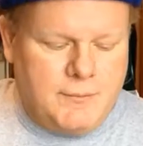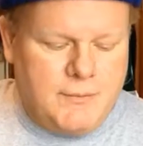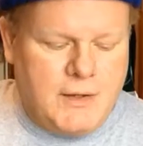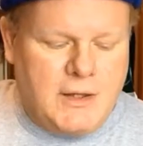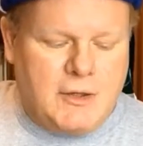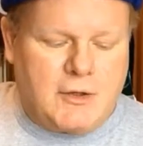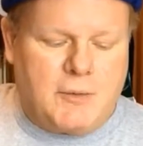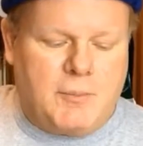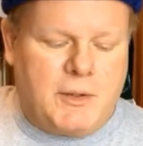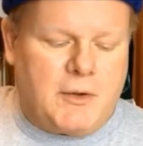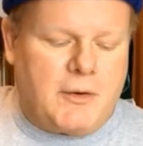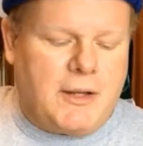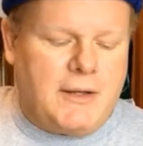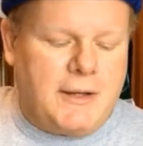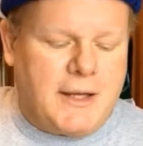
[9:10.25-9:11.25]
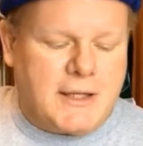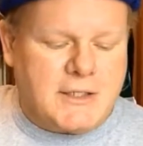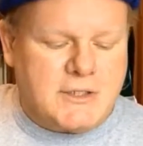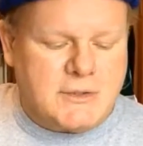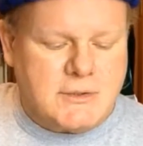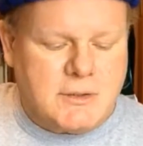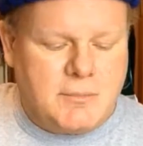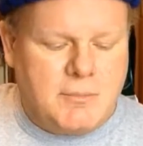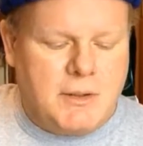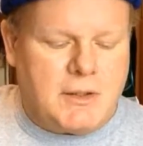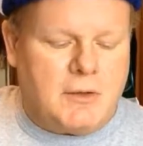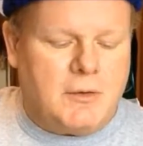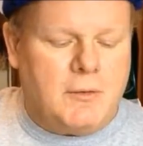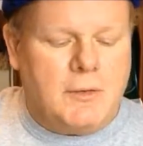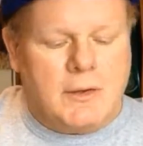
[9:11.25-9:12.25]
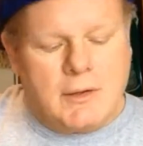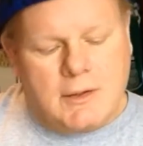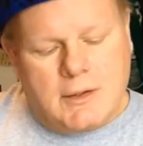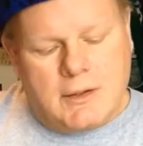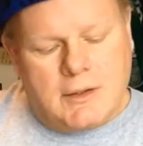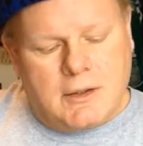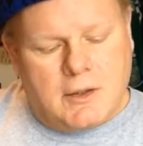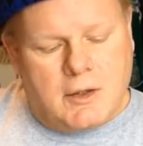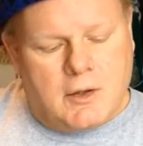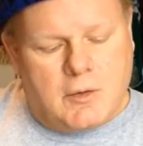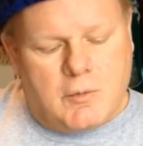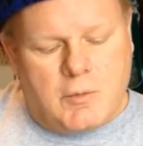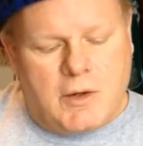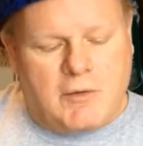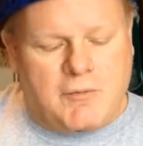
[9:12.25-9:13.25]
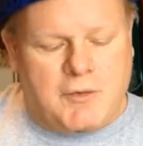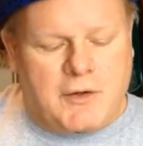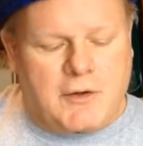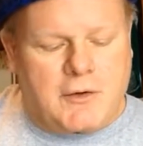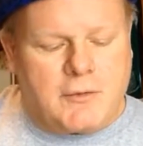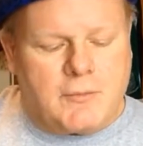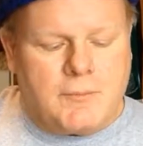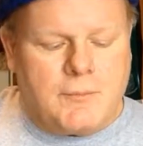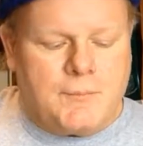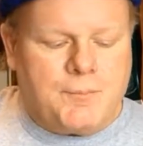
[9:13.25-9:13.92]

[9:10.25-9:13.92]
Could be your index, middle, ring finger.